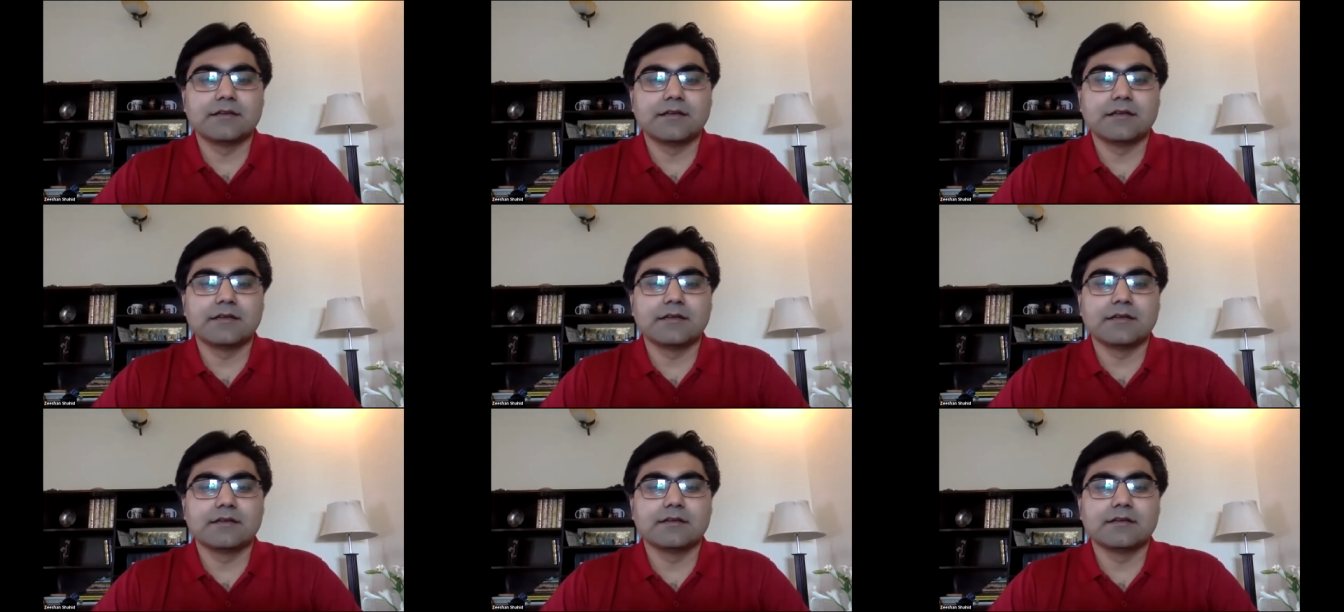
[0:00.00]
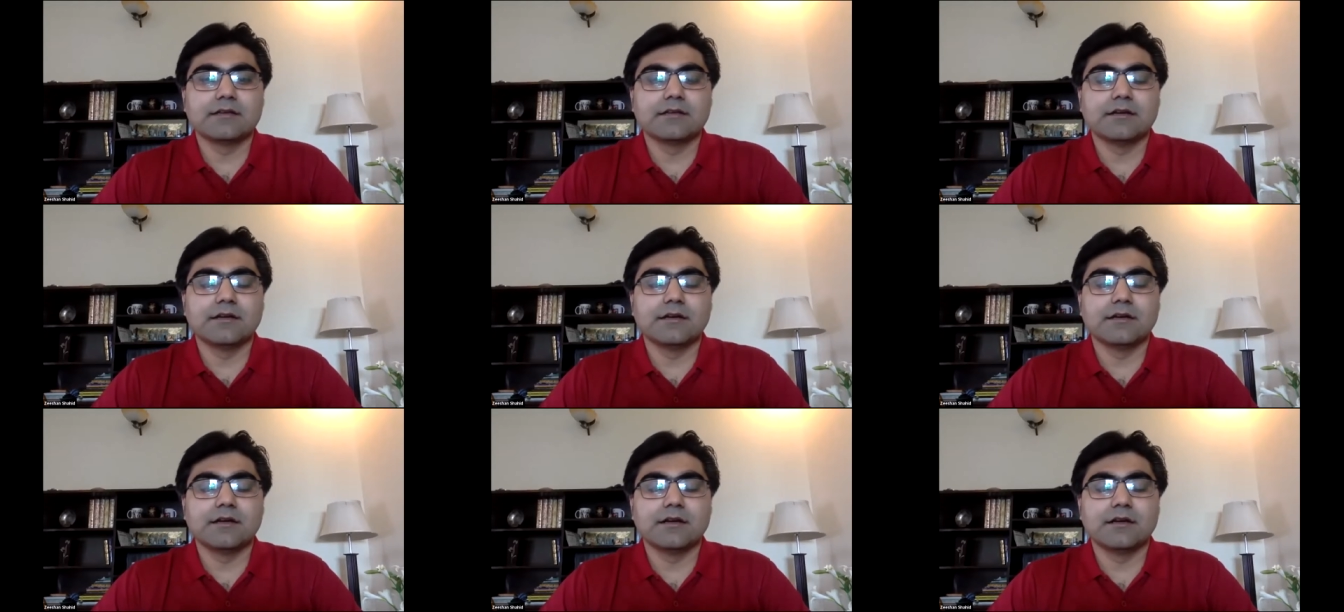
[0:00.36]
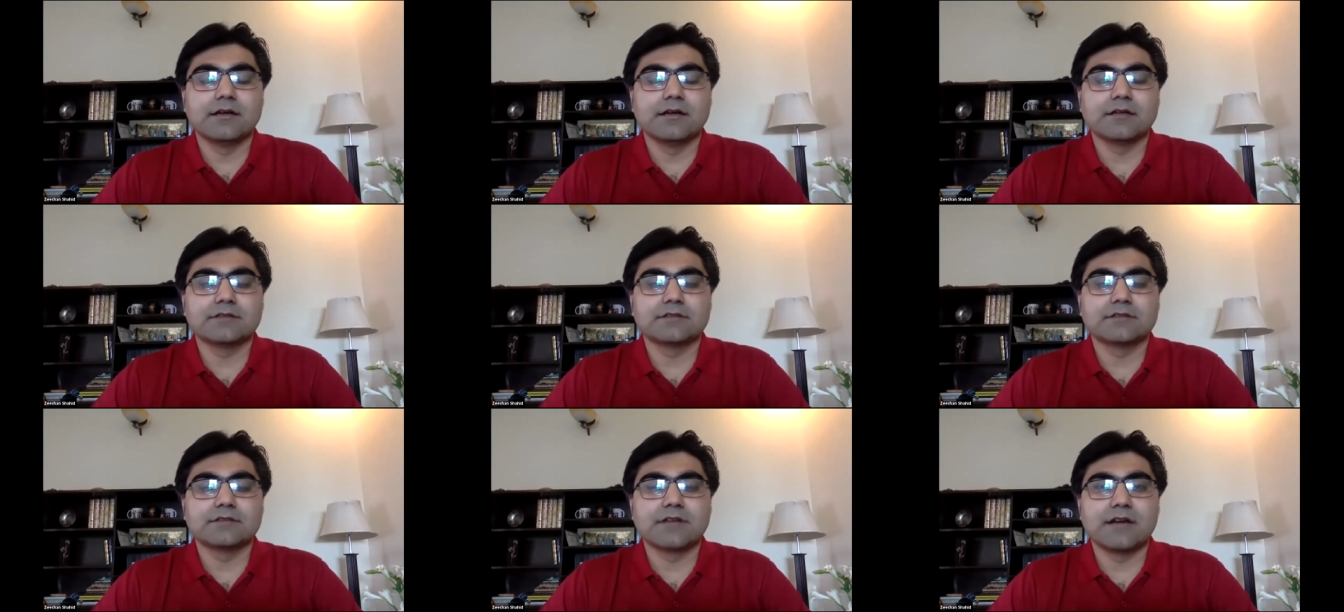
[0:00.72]
it
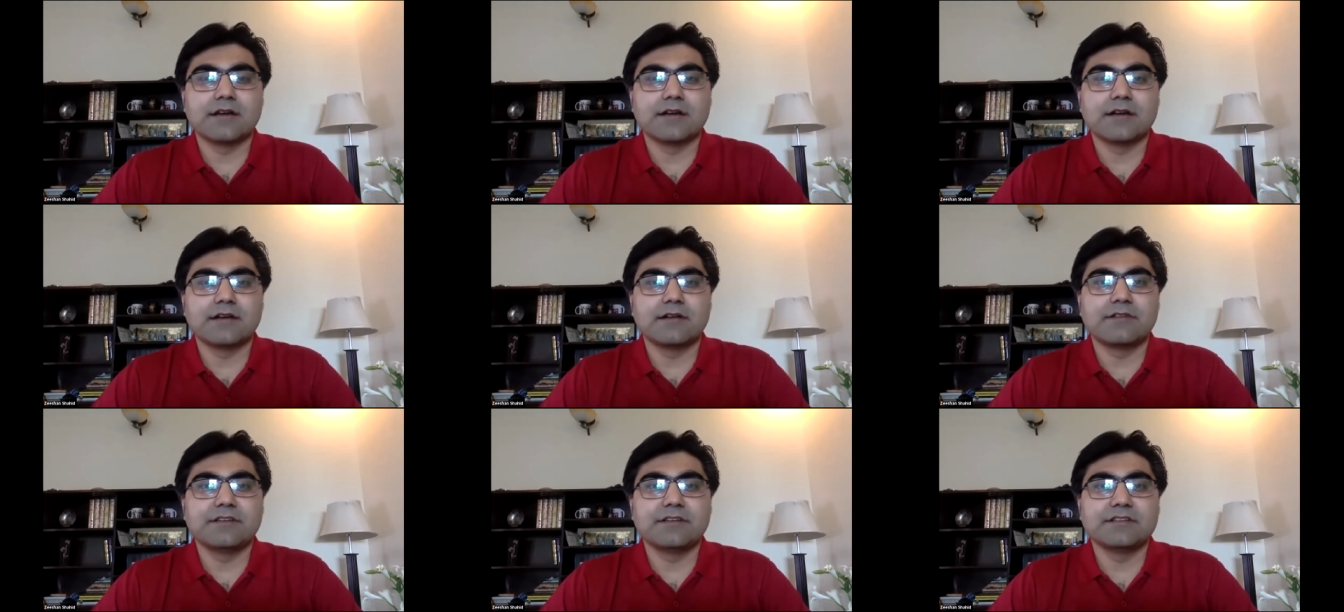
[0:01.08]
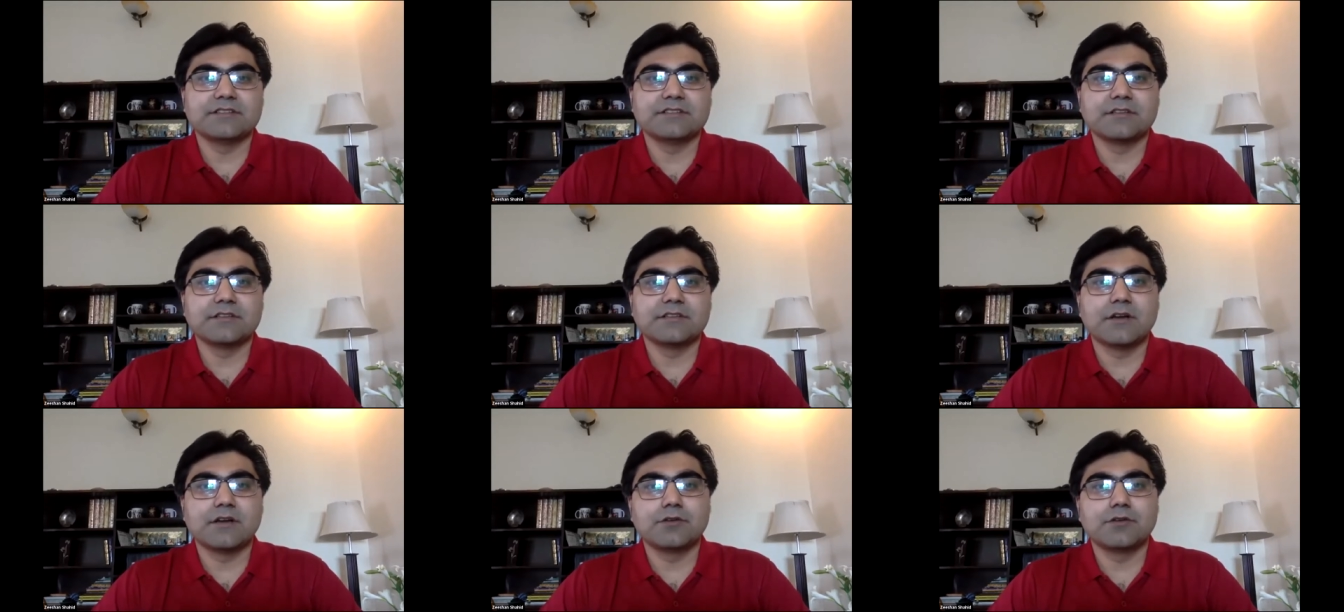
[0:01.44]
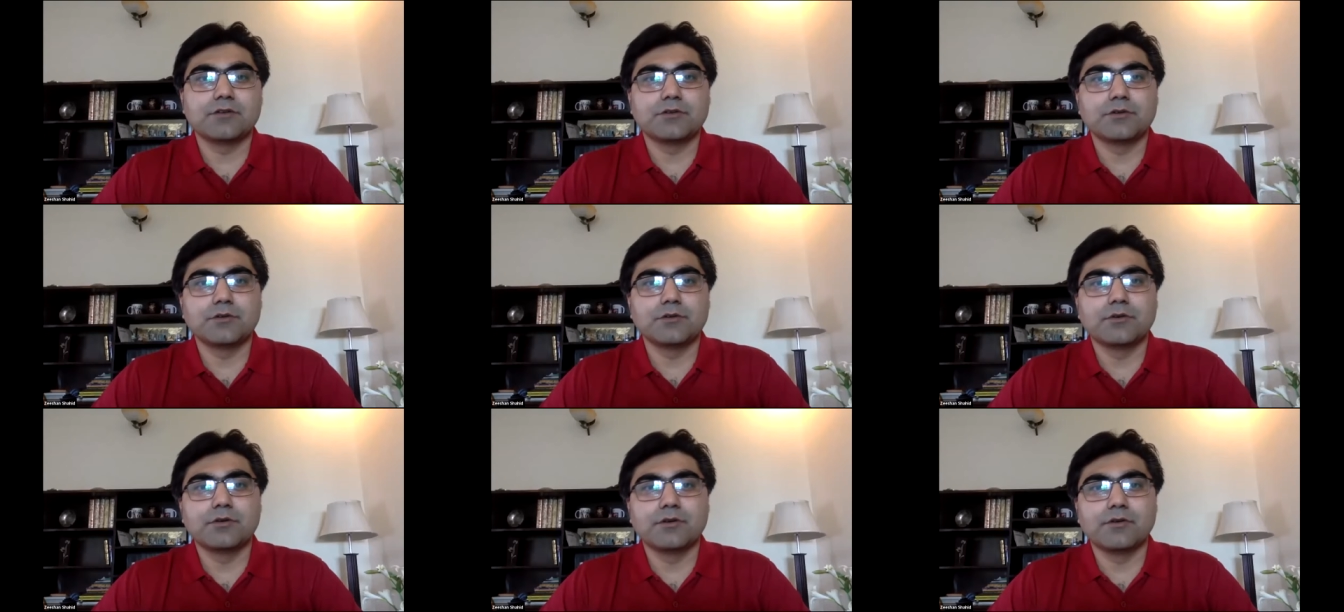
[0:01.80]
uh, started reaching
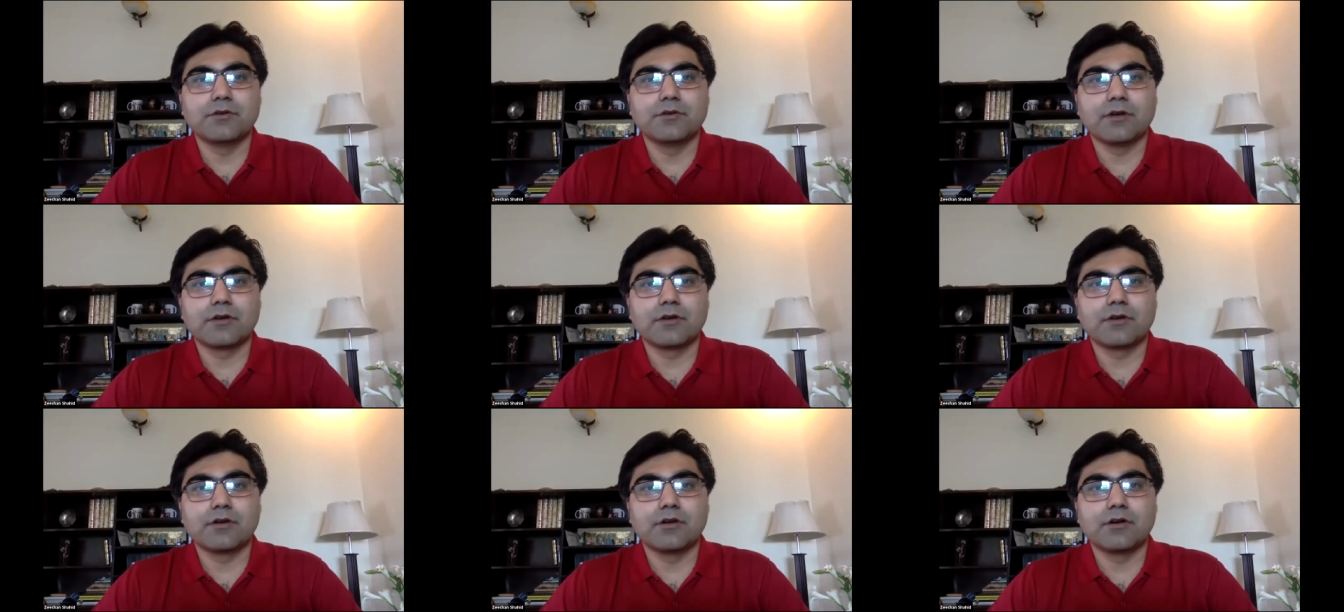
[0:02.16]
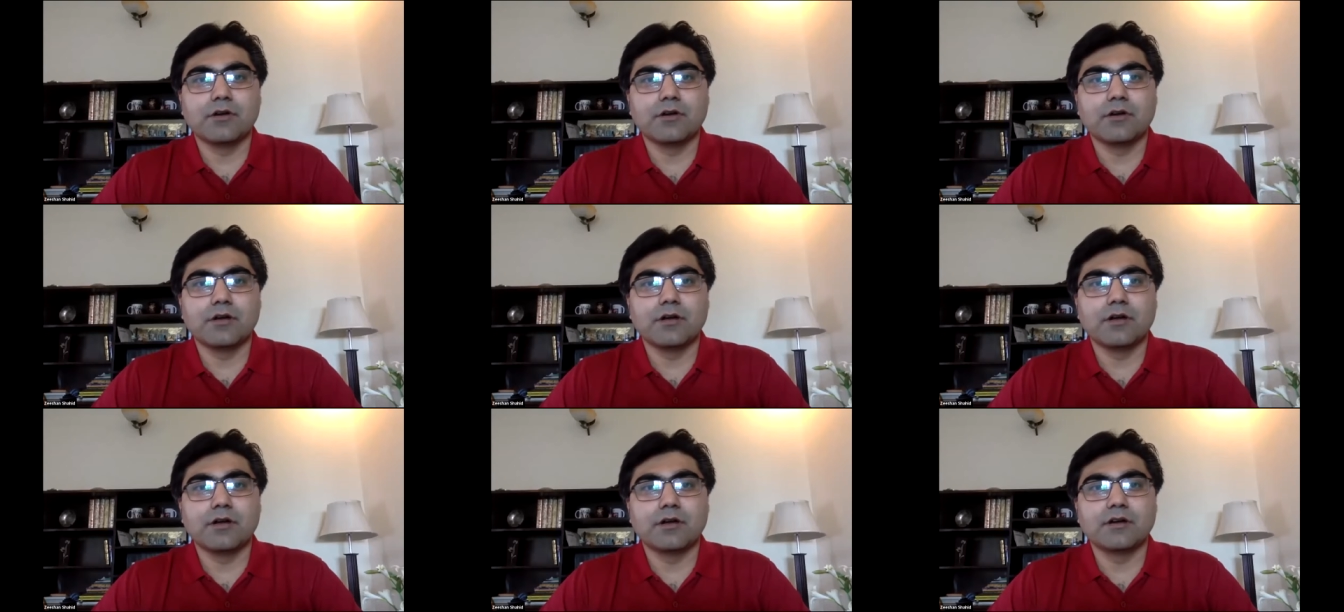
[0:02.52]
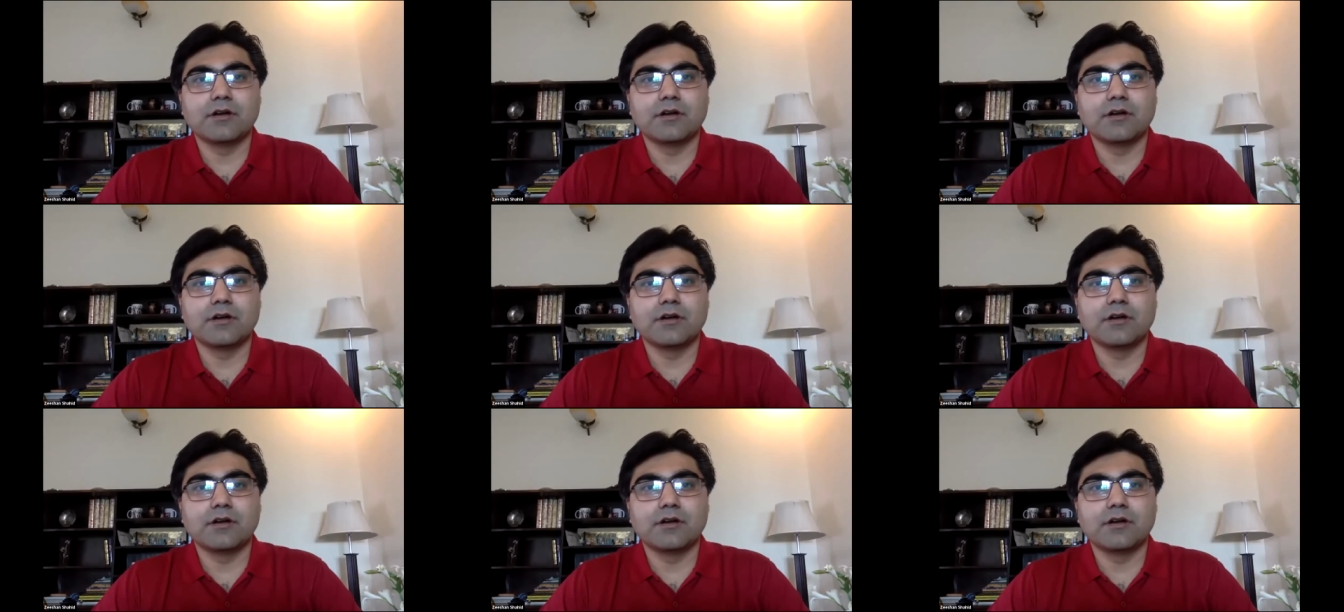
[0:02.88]
out to di uh,